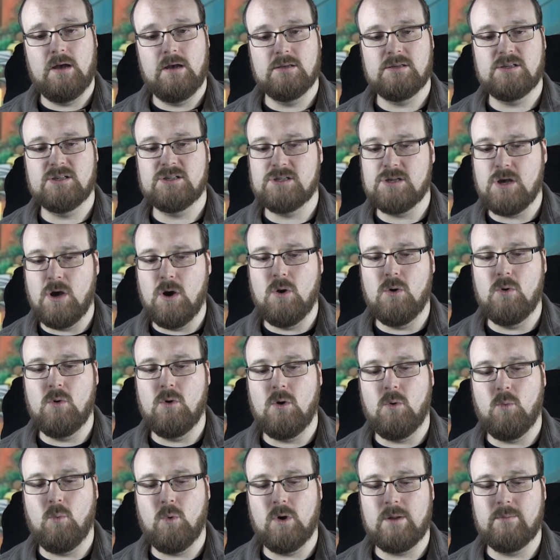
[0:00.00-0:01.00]
So
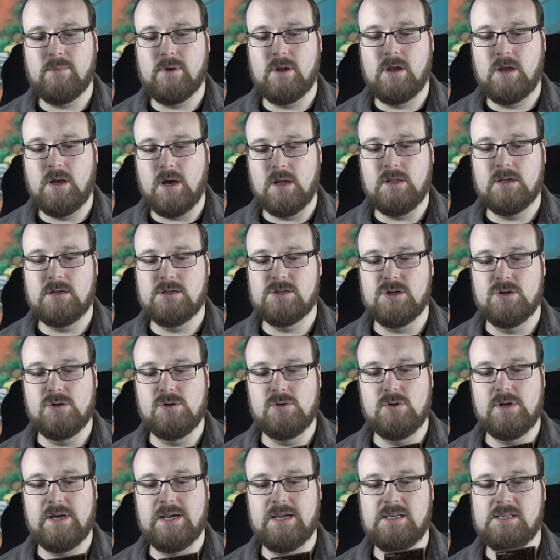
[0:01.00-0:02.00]
what I'm gonna
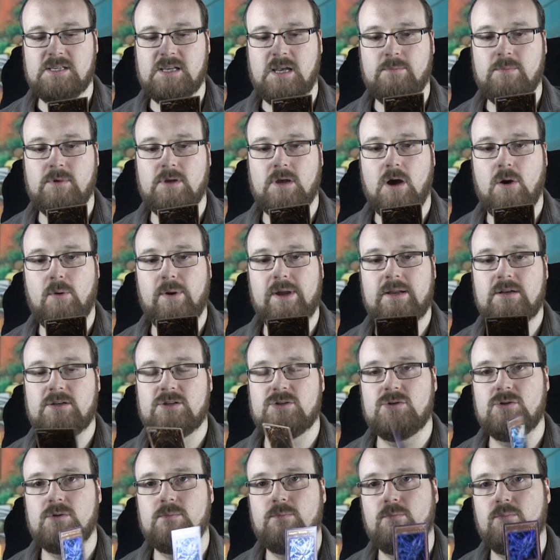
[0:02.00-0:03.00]
do is I'm going
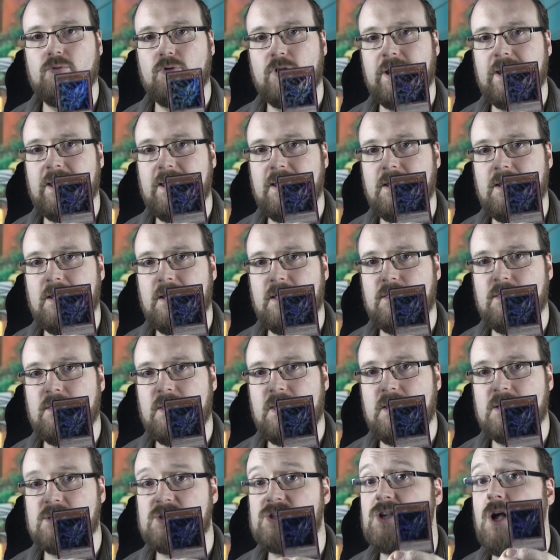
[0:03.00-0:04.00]
to bring
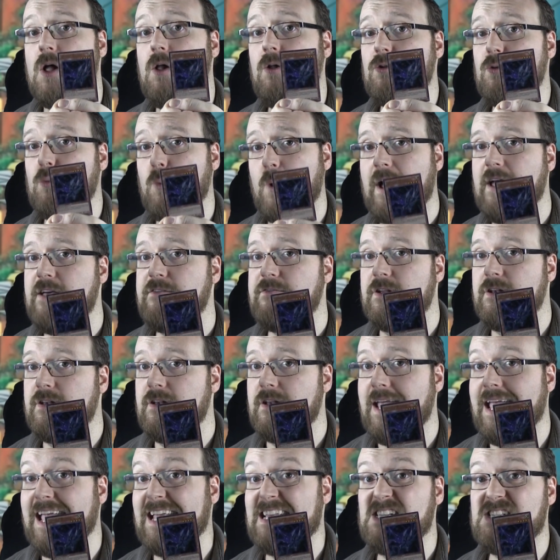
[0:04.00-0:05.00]
the Assault
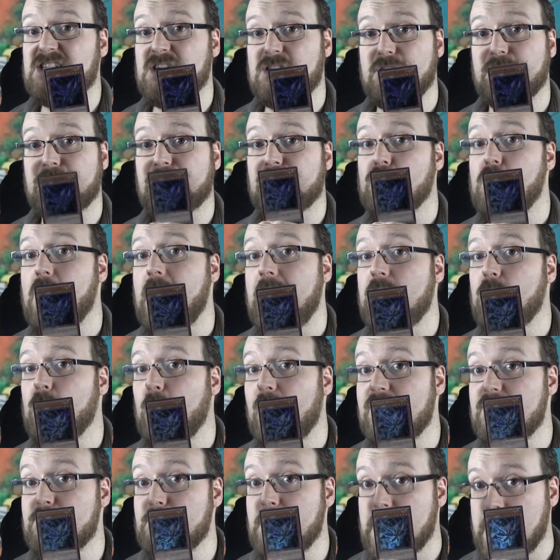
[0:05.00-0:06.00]
Wyvern into the fray
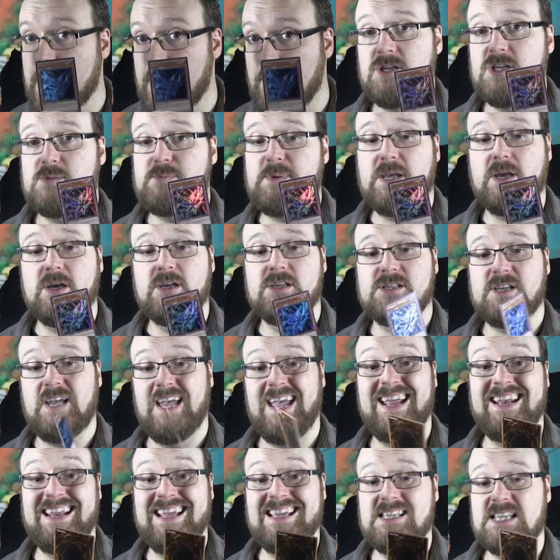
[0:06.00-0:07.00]
with me. Just because
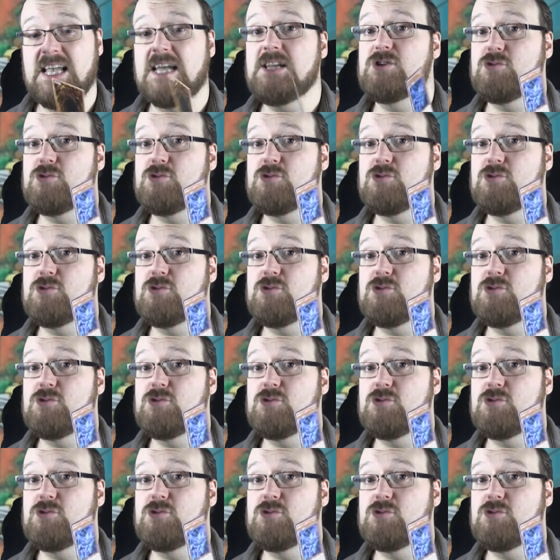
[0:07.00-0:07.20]
it is a